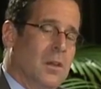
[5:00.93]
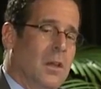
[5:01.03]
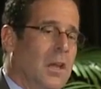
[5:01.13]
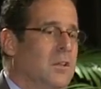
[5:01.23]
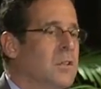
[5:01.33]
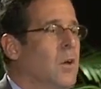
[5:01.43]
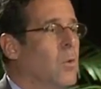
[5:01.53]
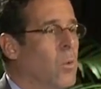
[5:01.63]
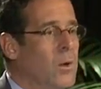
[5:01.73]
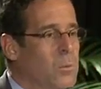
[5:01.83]
And so
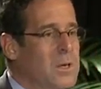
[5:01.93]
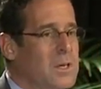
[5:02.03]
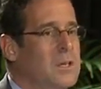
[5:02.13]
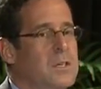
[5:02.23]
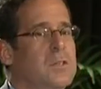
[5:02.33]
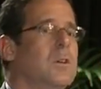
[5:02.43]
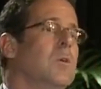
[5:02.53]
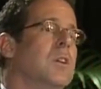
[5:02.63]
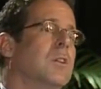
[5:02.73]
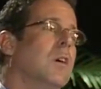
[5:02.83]
what we need to do
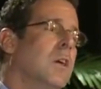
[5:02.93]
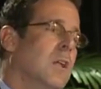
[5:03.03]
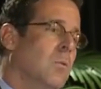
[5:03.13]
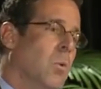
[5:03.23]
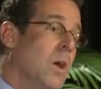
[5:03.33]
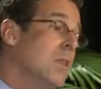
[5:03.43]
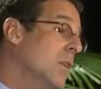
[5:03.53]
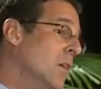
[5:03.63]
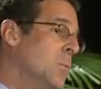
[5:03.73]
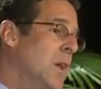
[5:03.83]
is look at what
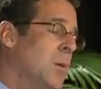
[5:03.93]
is being